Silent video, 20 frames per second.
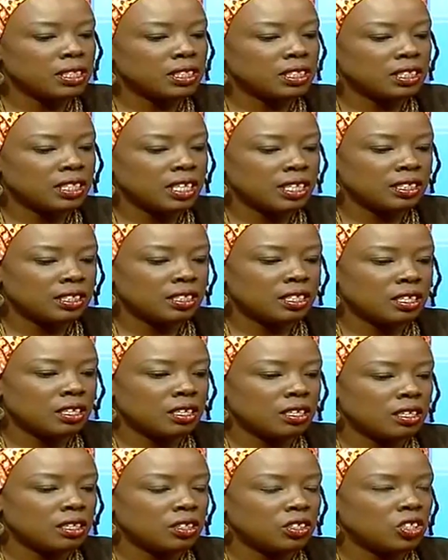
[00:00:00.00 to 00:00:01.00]
yes,
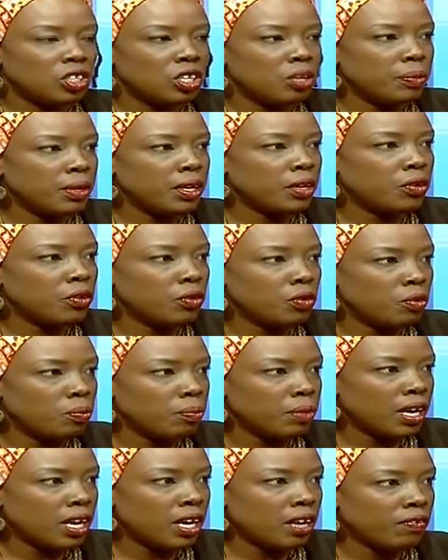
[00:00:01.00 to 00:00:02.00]
the GDP grew
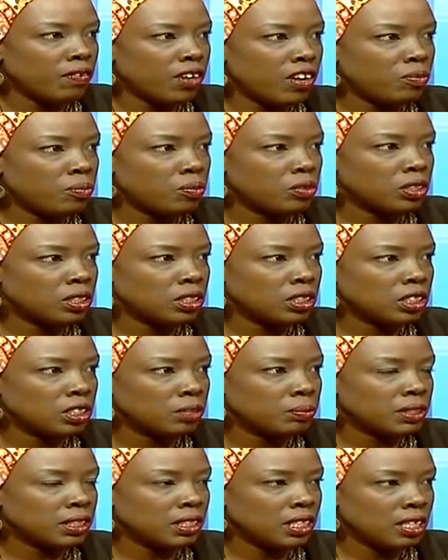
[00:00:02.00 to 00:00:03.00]
by
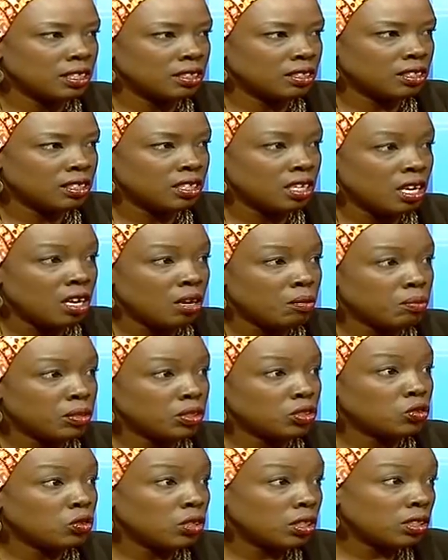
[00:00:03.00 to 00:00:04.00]
5.6%, but
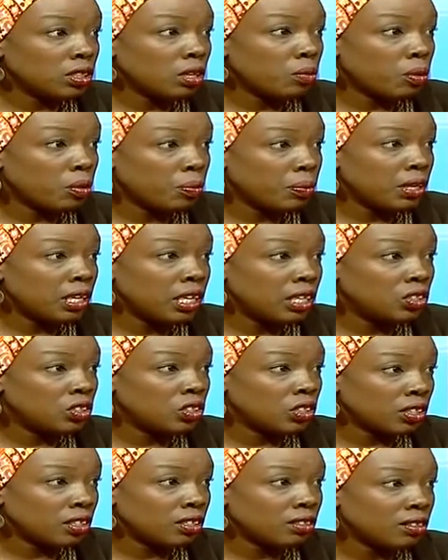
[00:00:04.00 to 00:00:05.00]
so is our
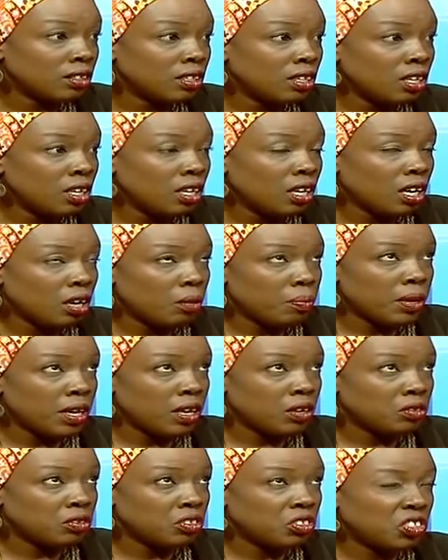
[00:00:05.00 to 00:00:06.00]
population. About
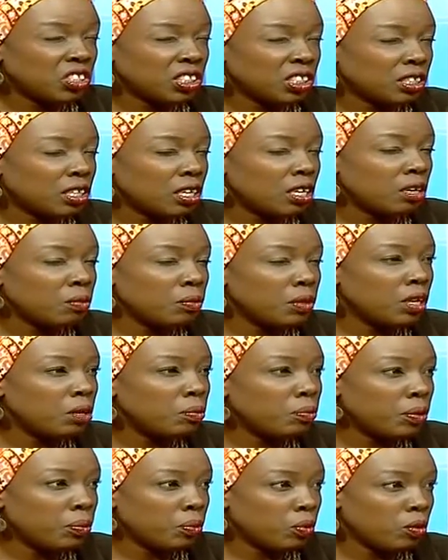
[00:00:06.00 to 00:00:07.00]
just under a million
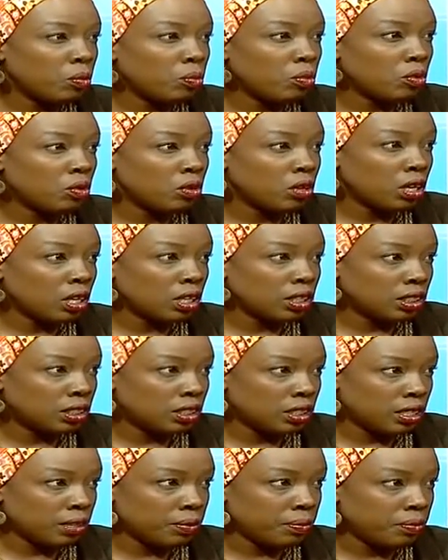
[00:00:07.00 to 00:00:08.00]
people were born last
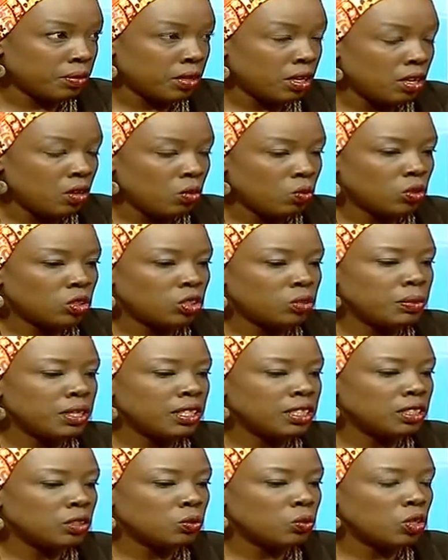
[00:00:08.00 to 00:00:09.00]
year, which means
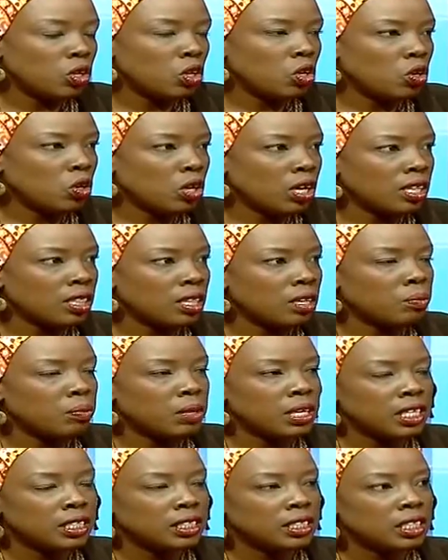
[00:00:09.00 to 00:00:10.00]
when you look at the
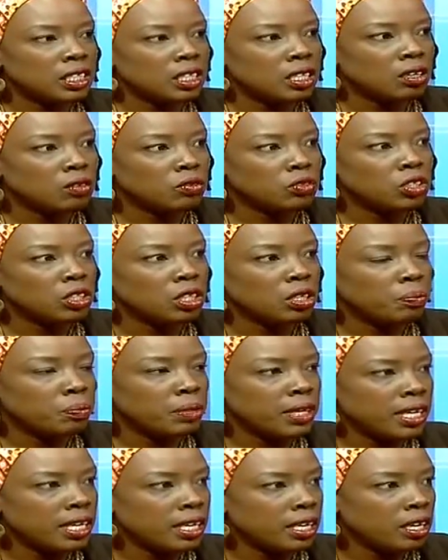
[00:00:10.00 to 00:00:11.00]
ability of
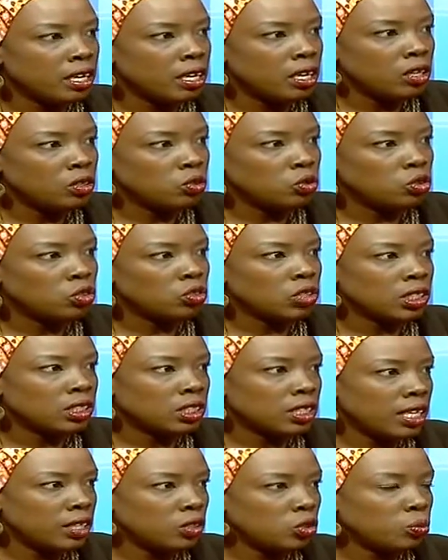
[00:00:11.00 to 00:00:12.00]
GDP to
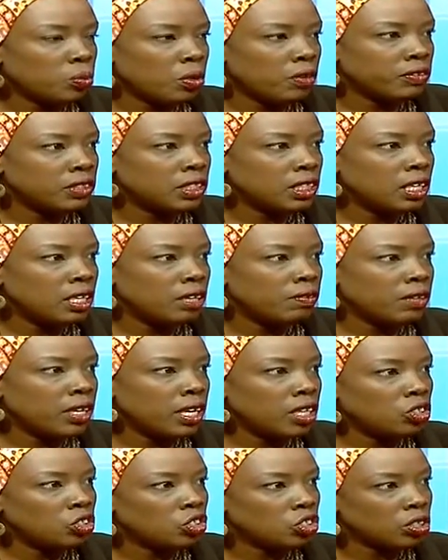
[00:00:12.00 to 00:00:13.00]
translate to poverty
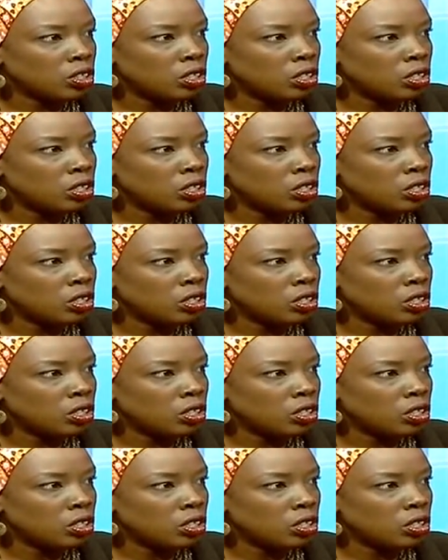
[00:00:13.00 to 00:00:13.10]
alleviation,